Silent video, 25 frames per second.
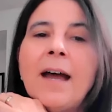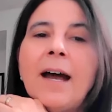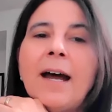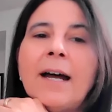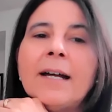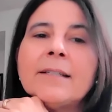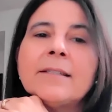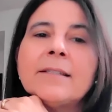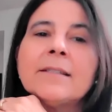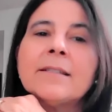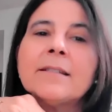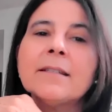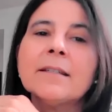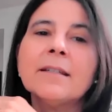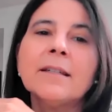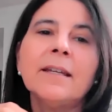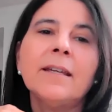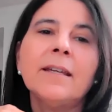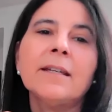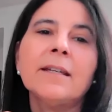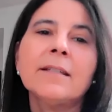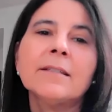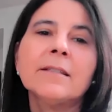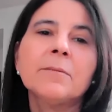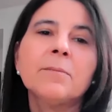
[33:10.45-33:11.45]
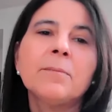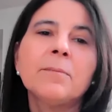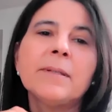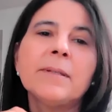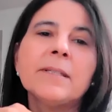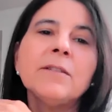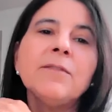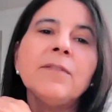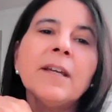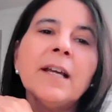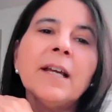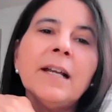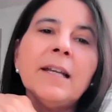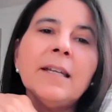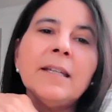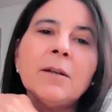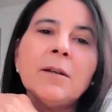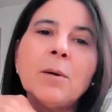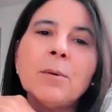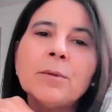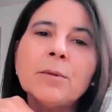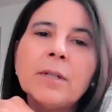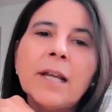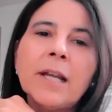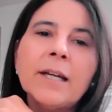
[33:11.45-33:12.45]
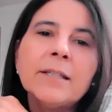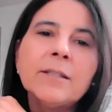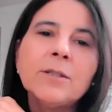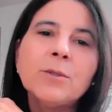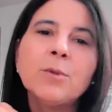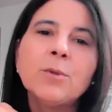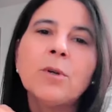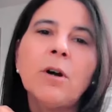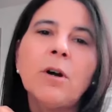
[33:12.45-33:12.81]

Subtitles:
And specifically, we would like to